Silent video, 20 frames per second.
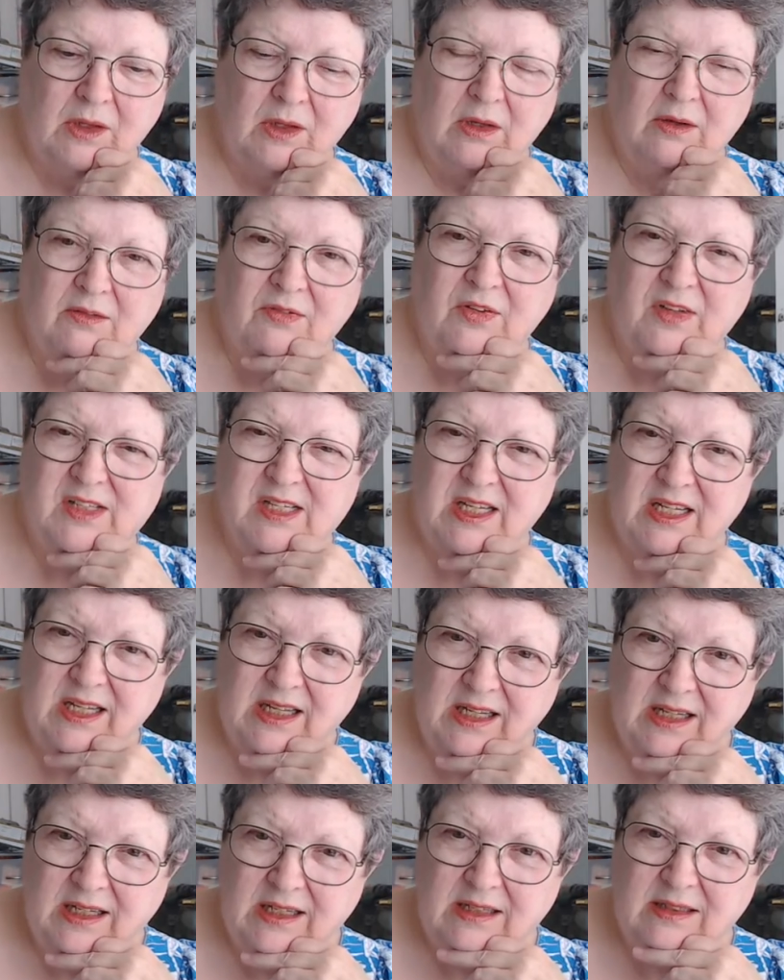
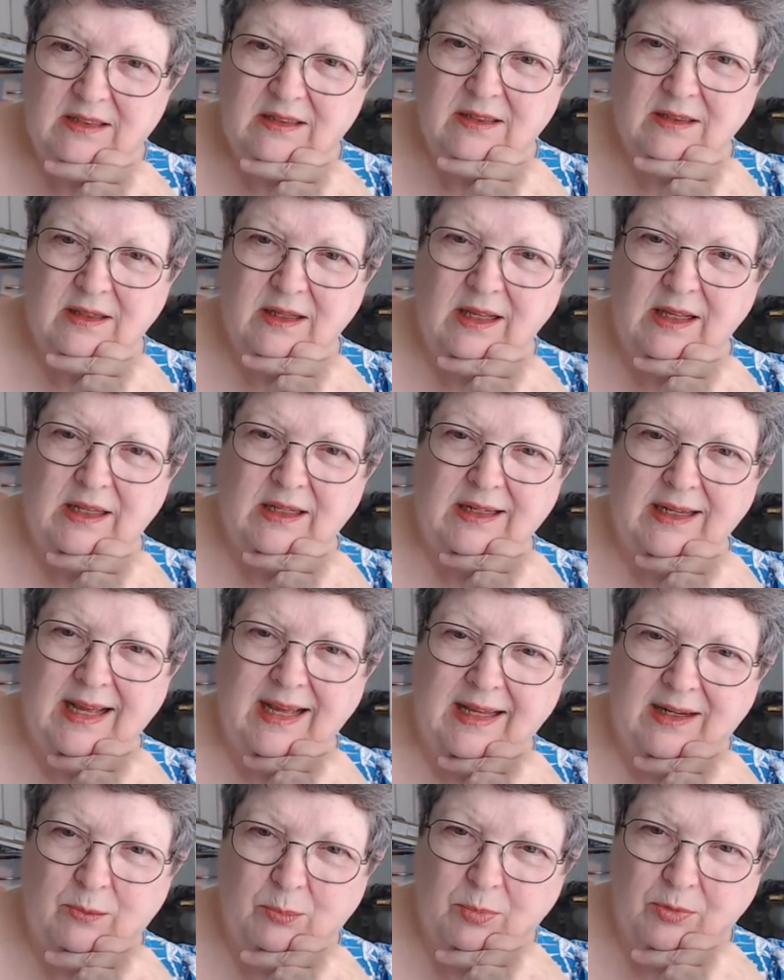fatigued and
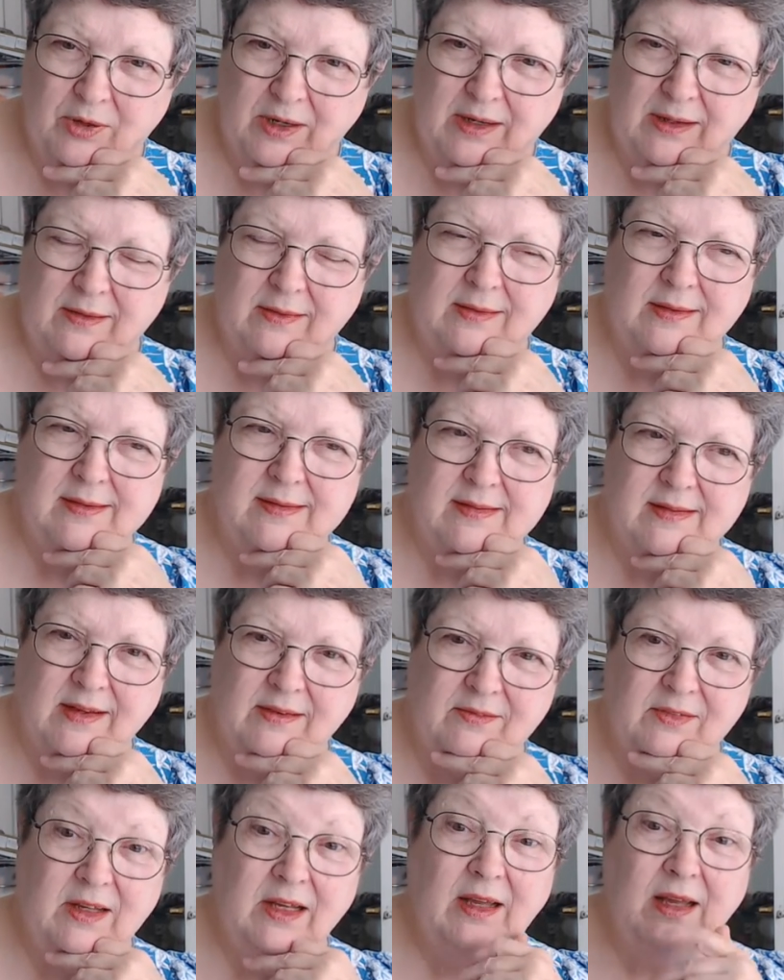out of breath and stuff.
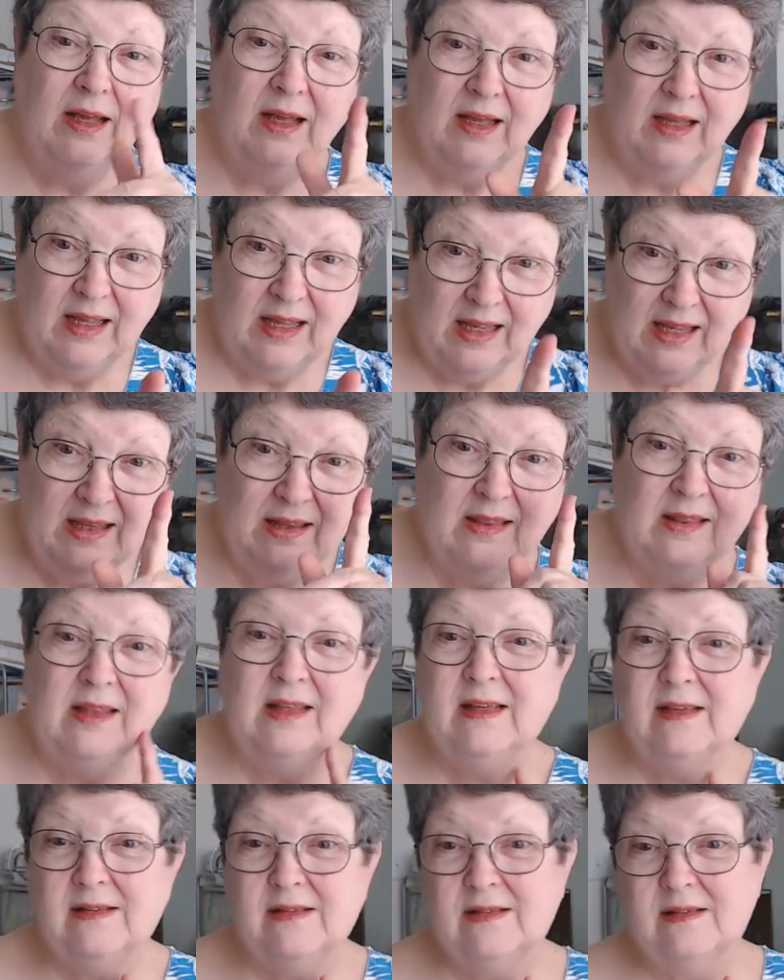He
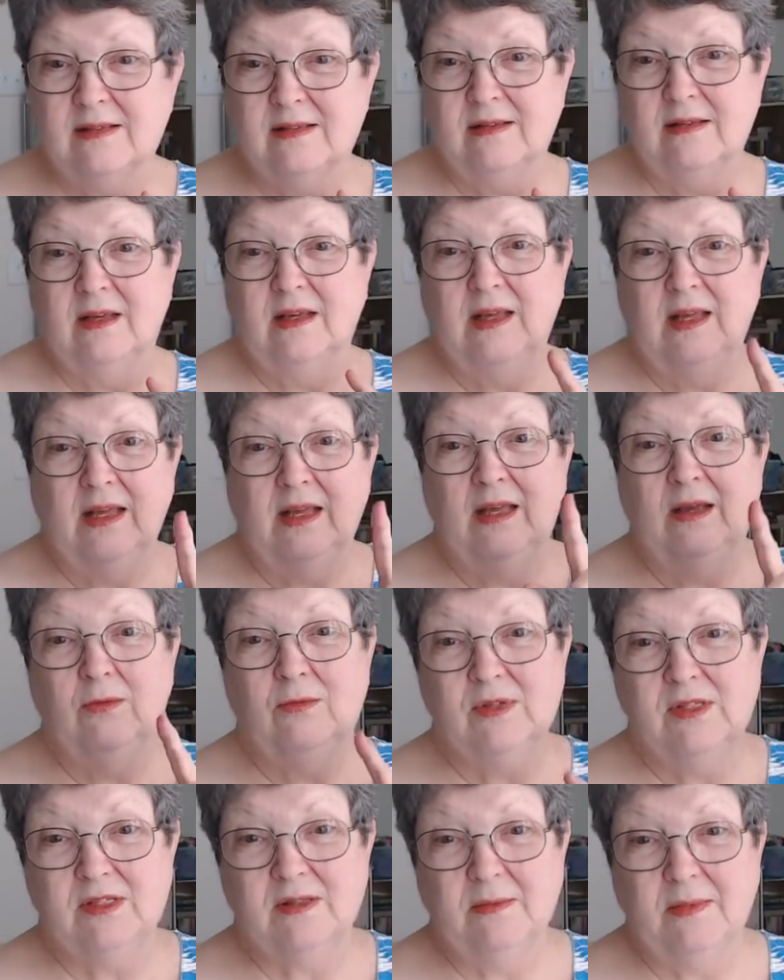thinks it
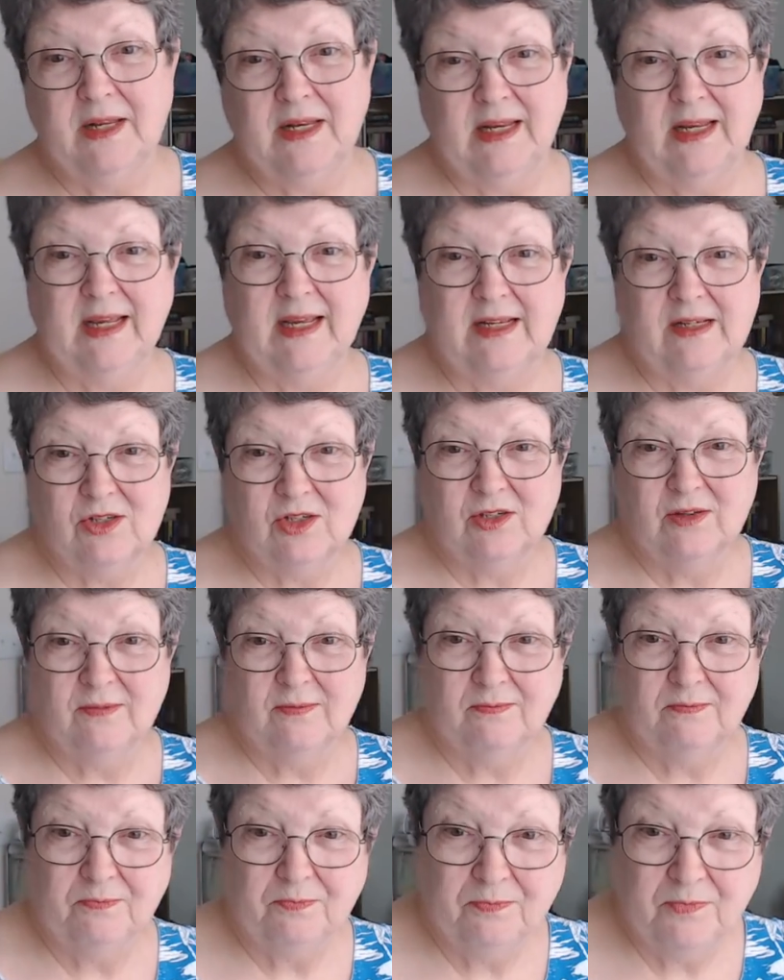was the medication.
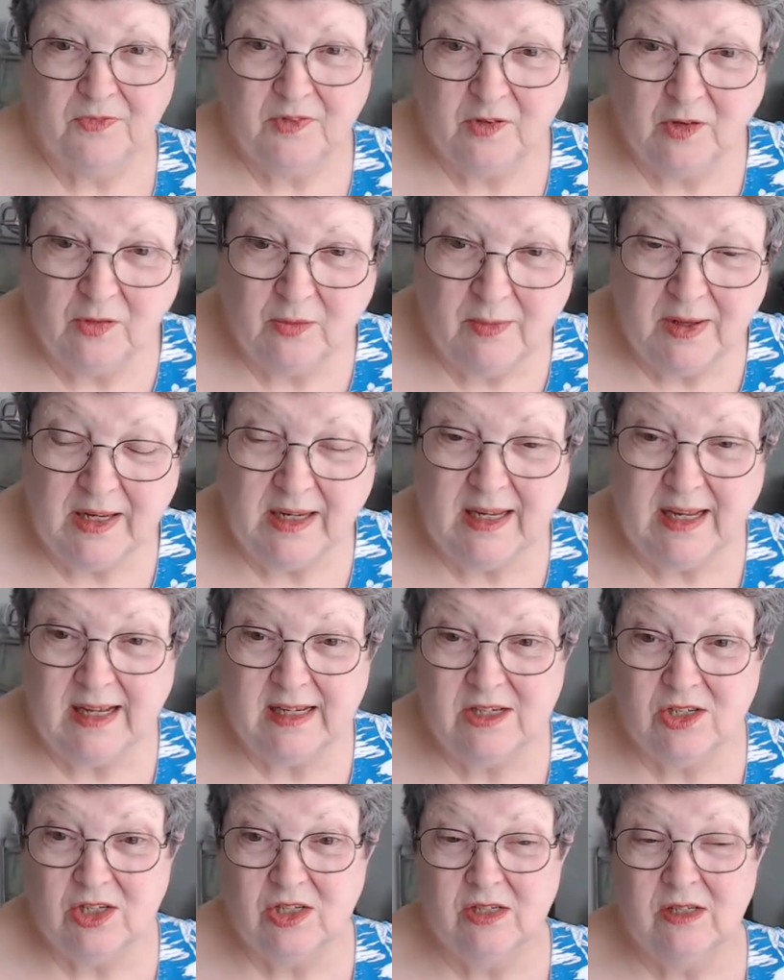So the
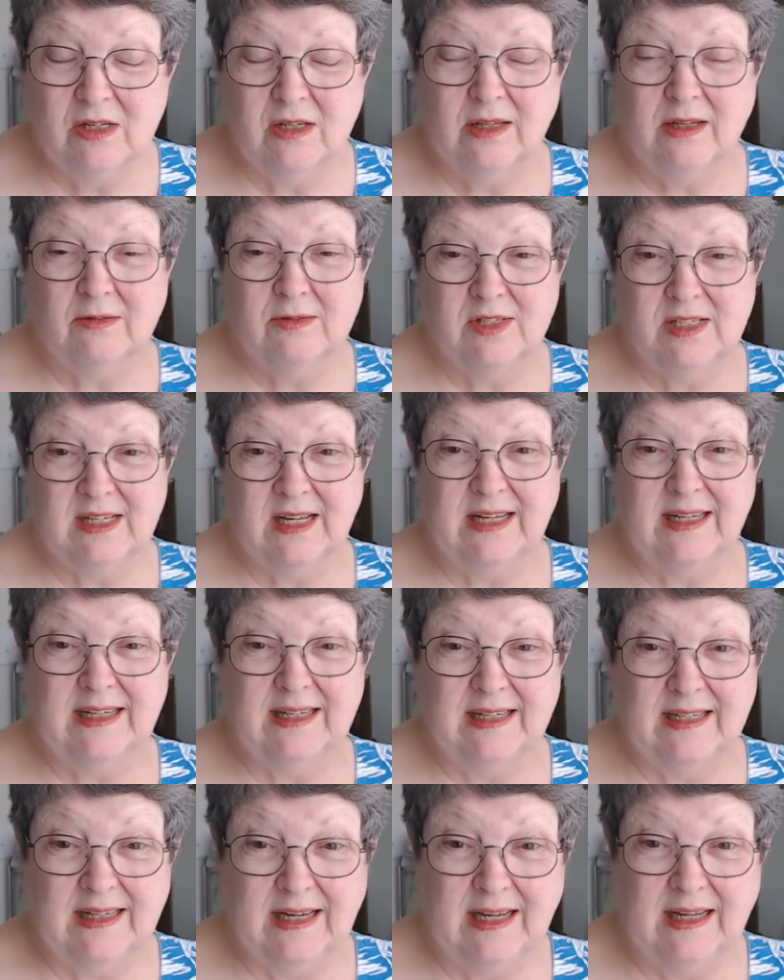medication I was taking
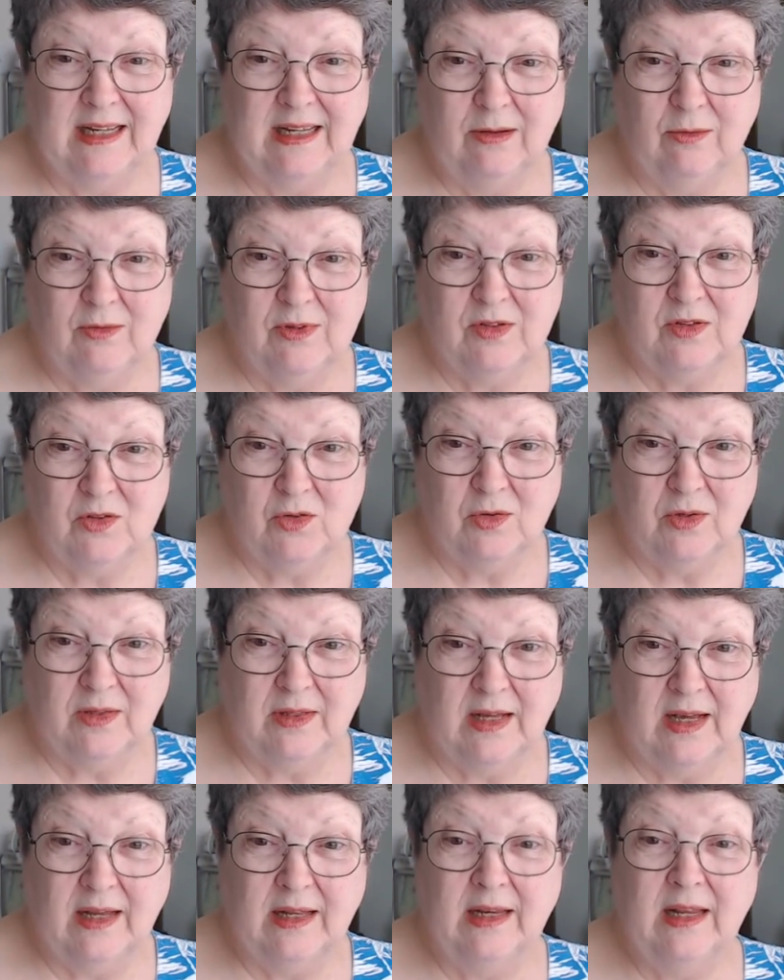at night was doing that.